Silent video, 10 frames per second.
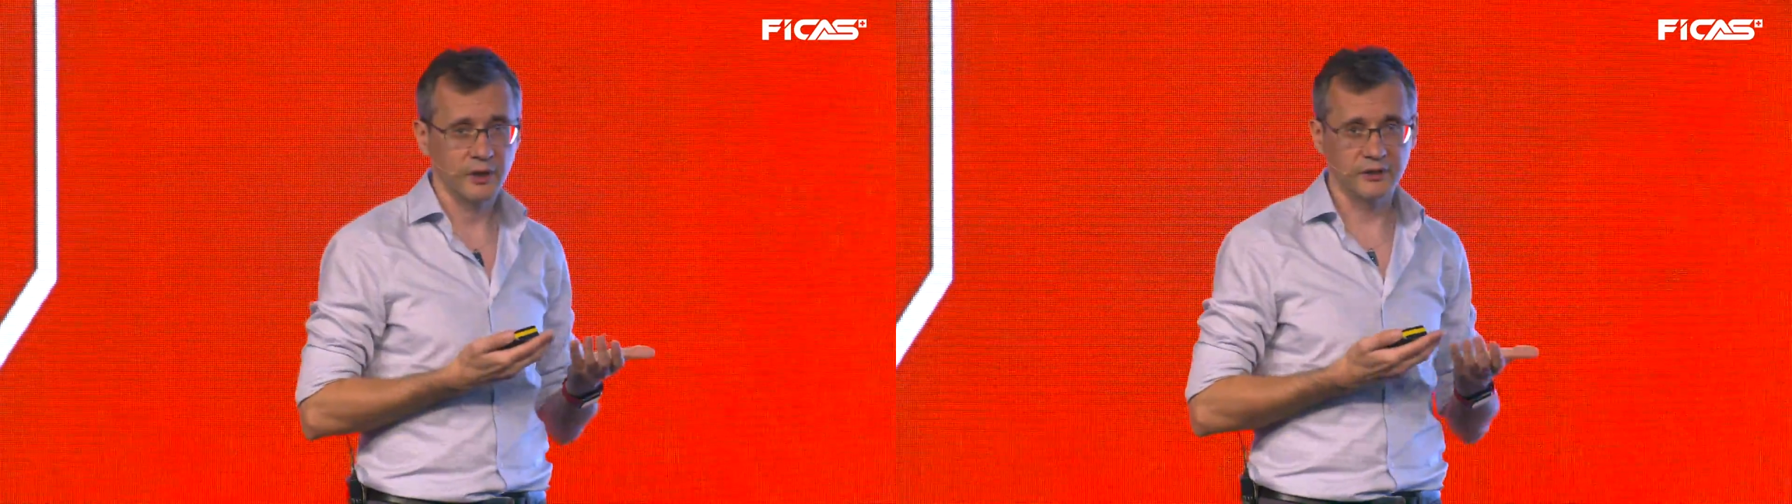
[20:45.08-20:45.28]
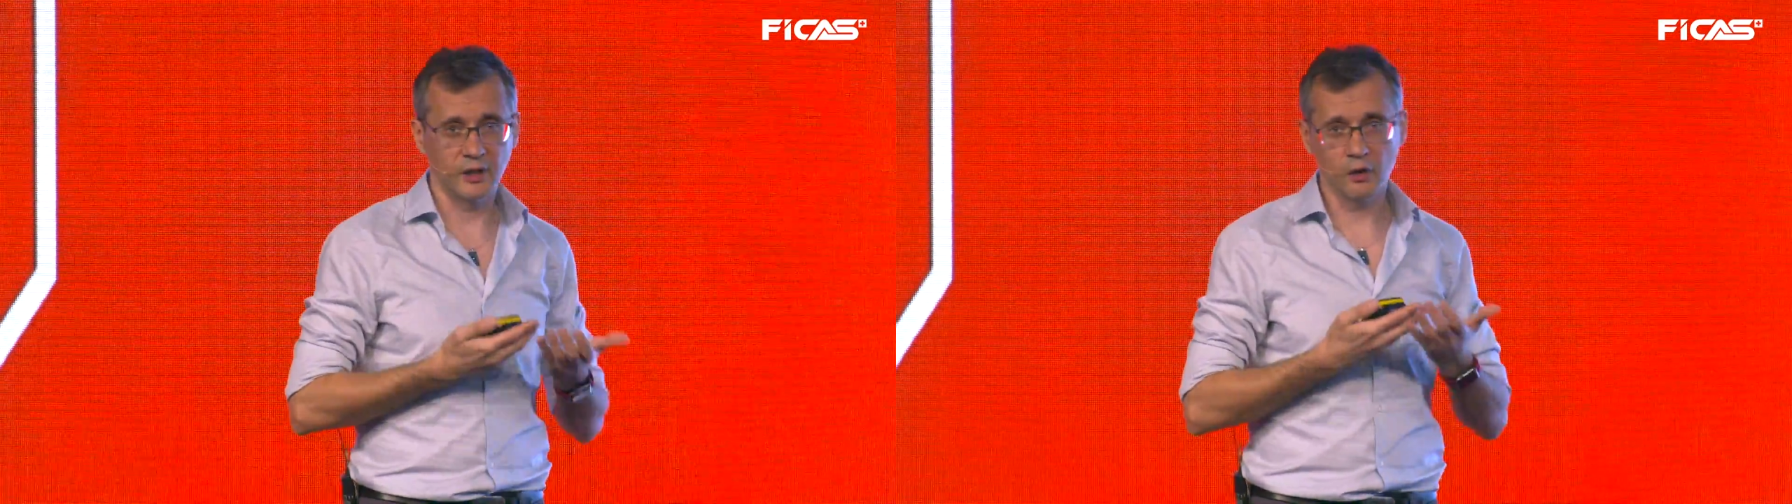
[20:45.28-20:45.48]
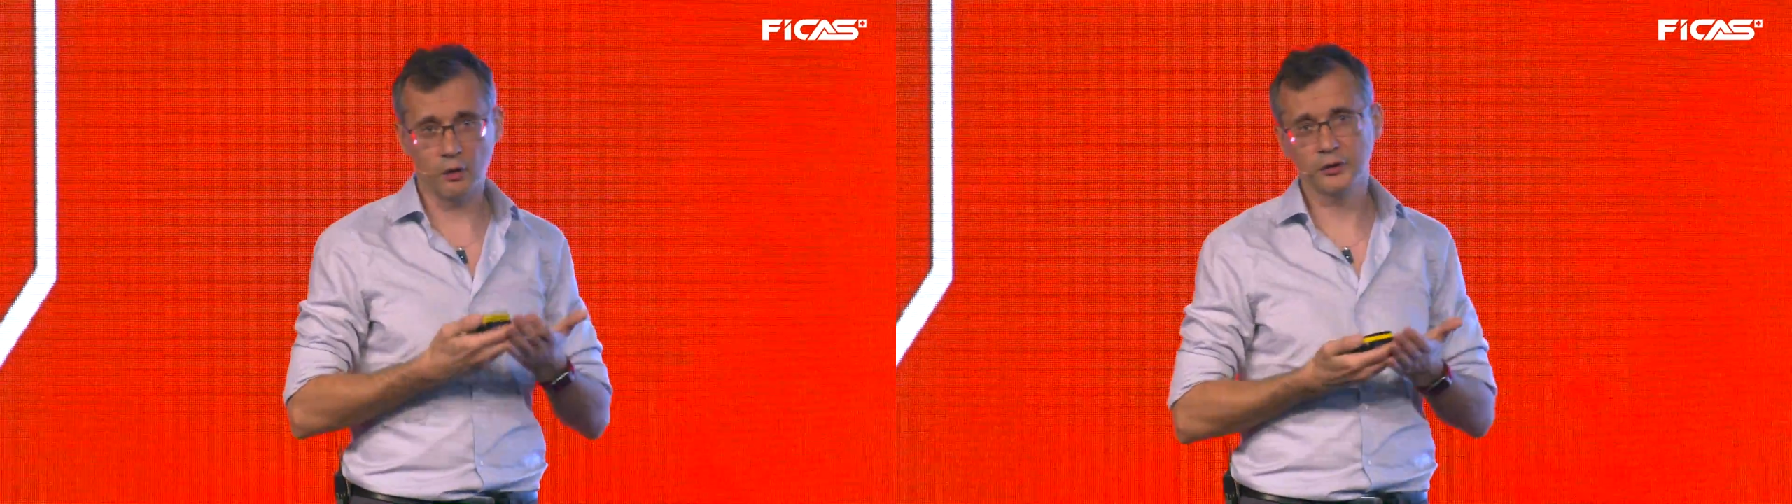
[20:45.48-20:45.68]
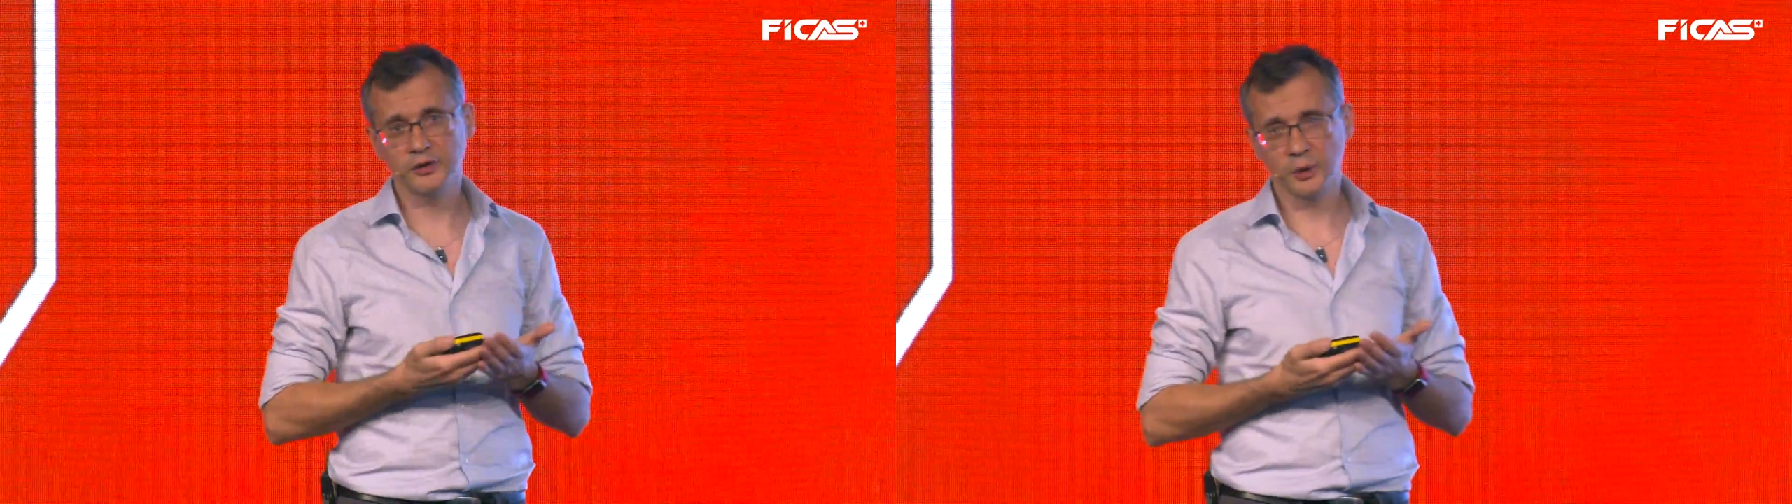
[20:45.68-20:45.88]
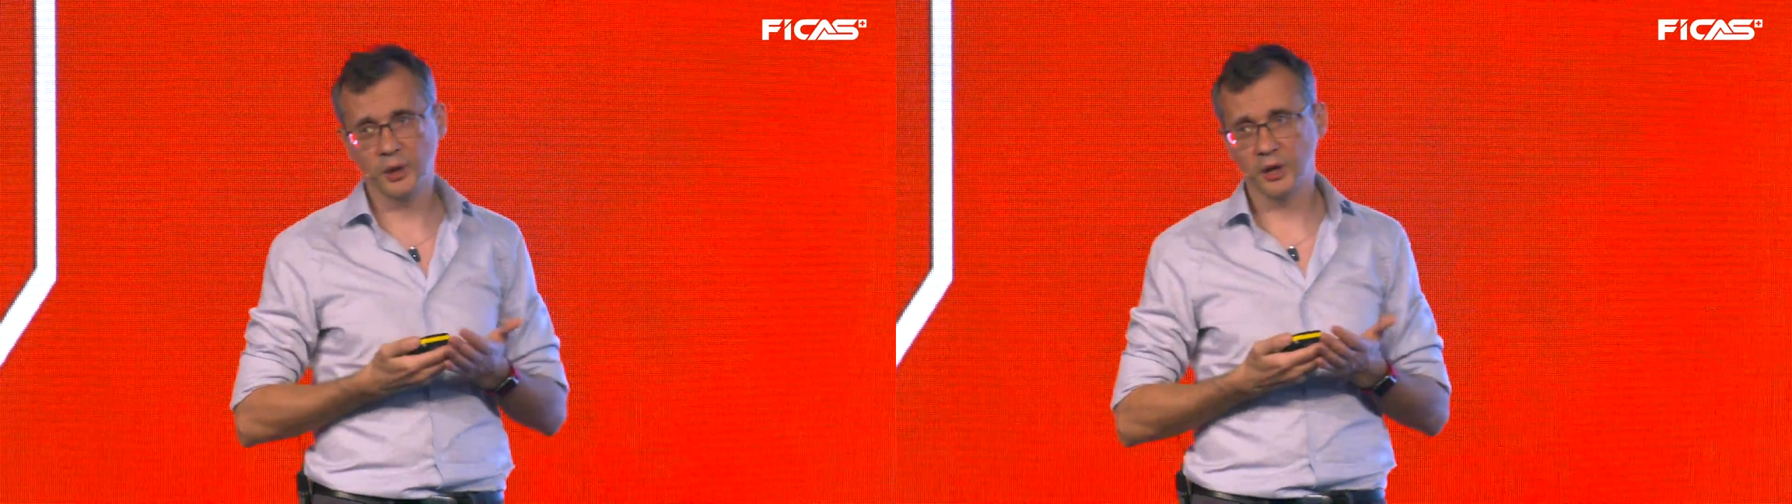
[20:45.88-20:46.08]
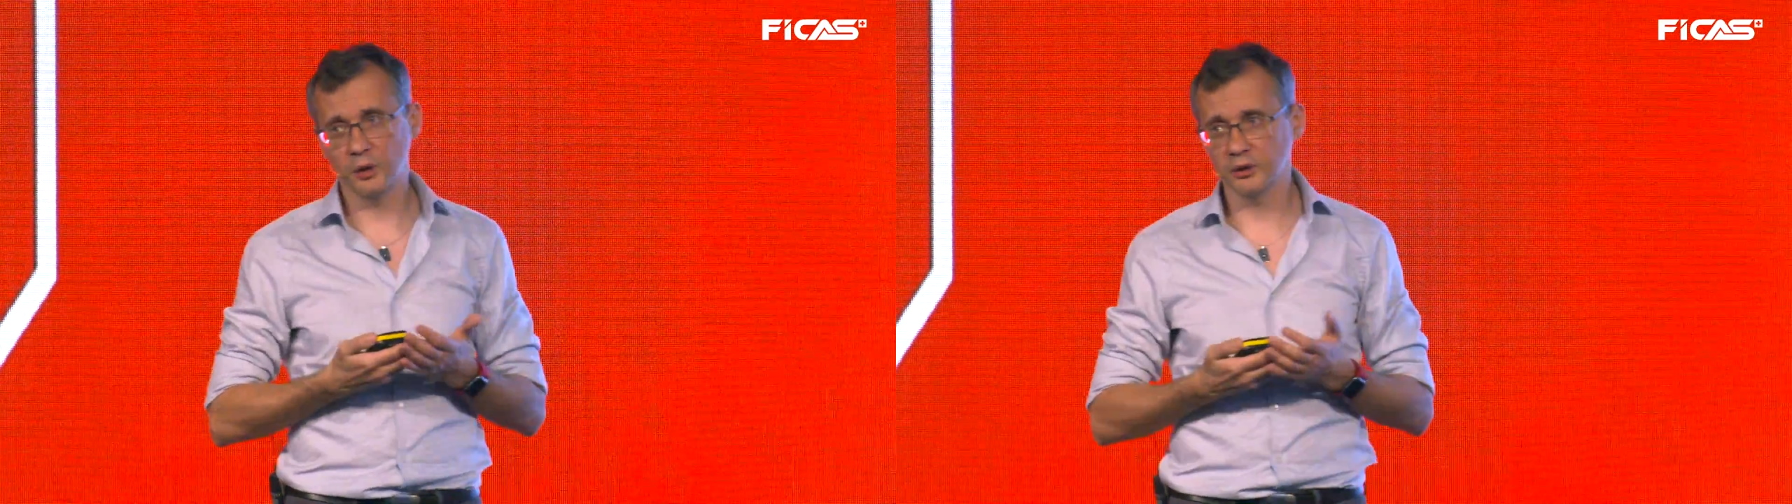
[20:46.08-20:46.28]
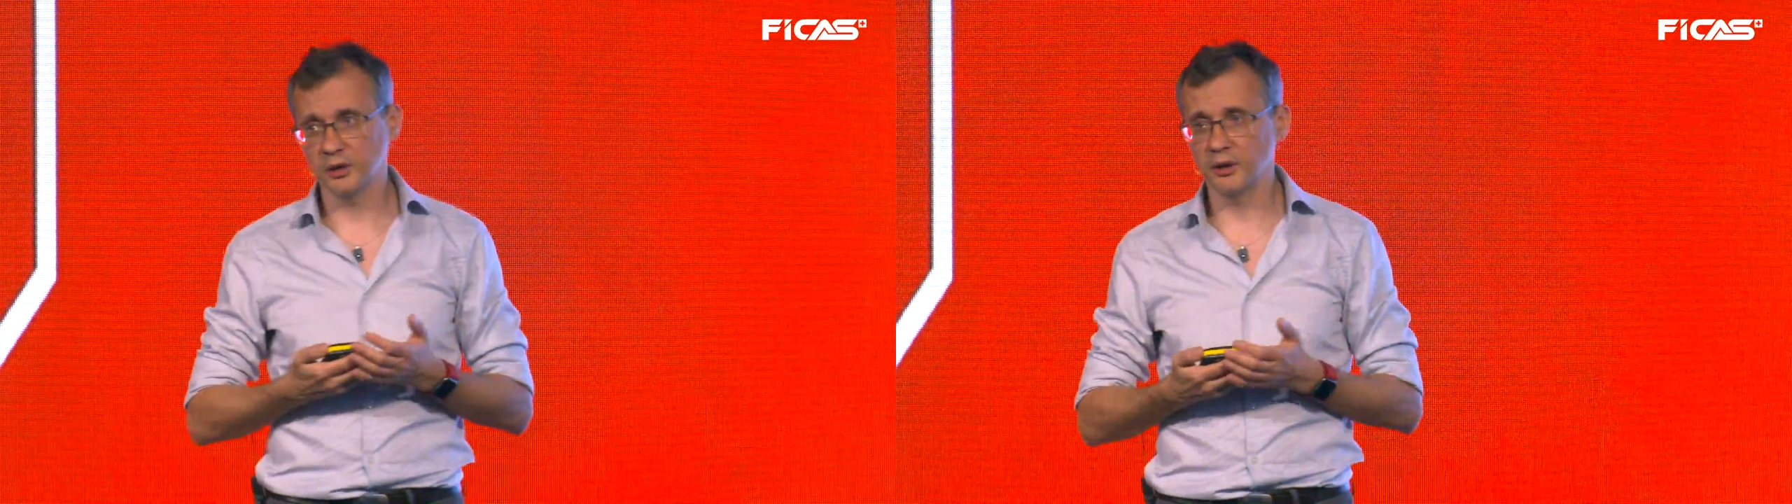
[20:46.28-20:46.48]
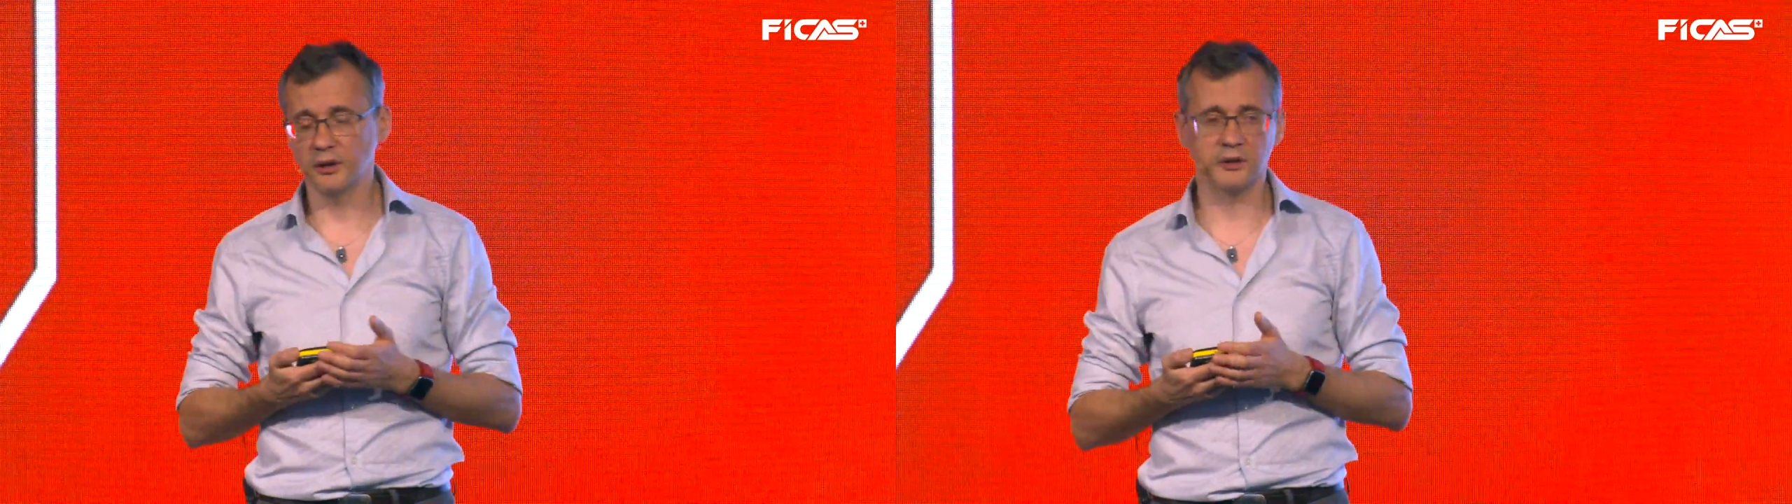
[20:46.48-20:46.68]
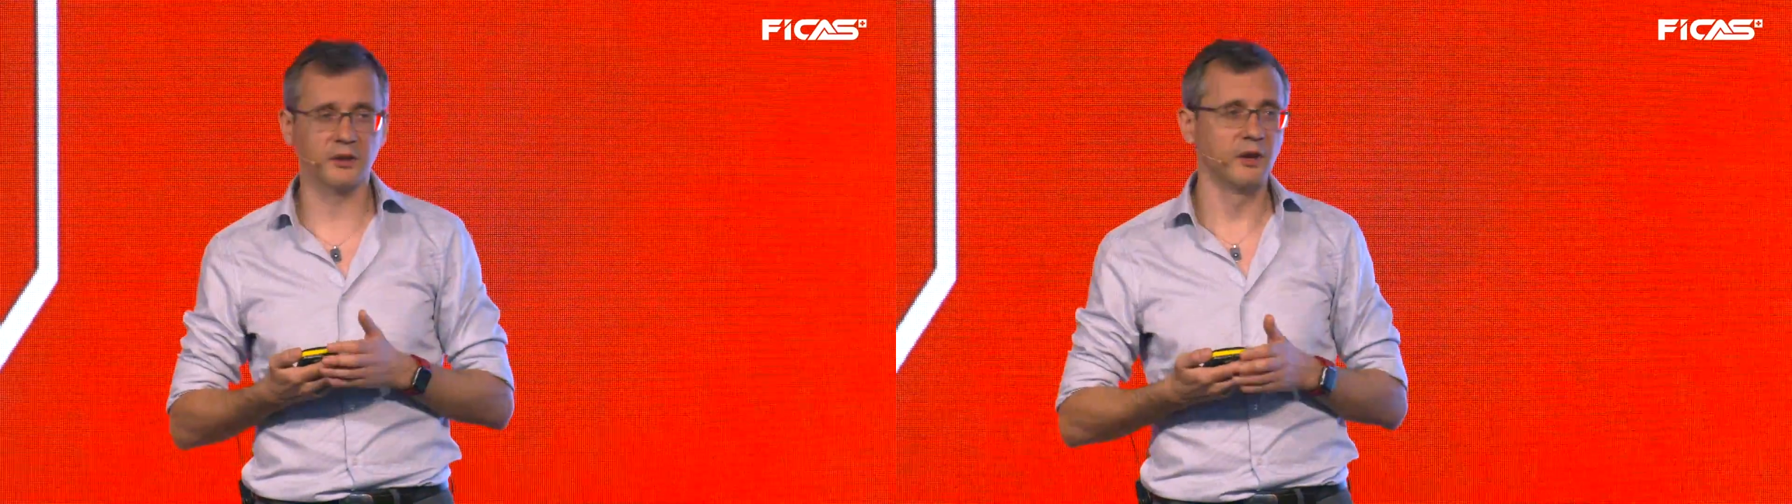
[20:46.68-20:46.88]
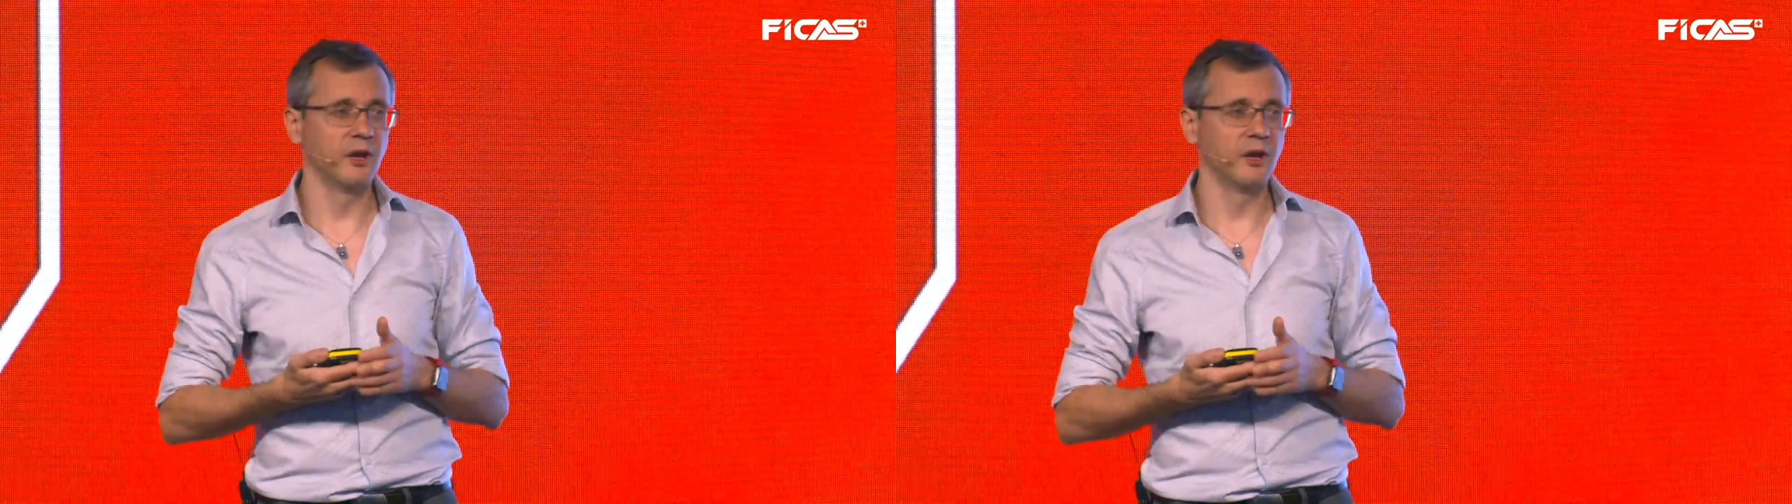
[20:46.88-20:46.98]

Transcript: The holding record is